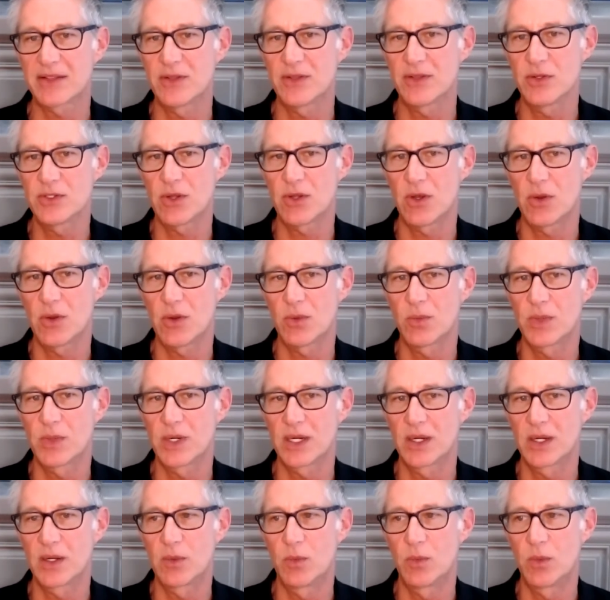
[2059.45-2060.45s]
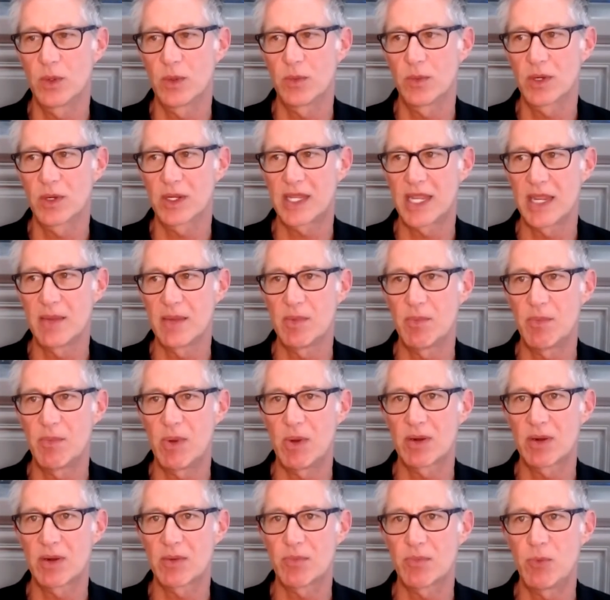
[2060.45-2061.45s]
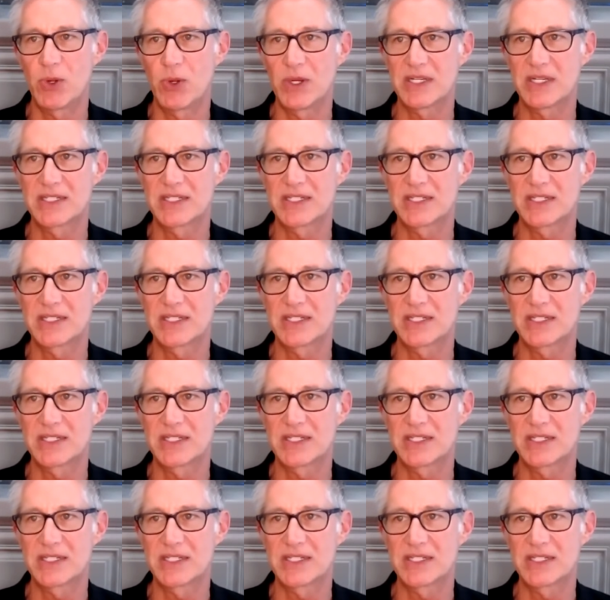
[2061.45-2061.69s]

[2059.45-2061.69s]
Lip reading: Those all came about at a point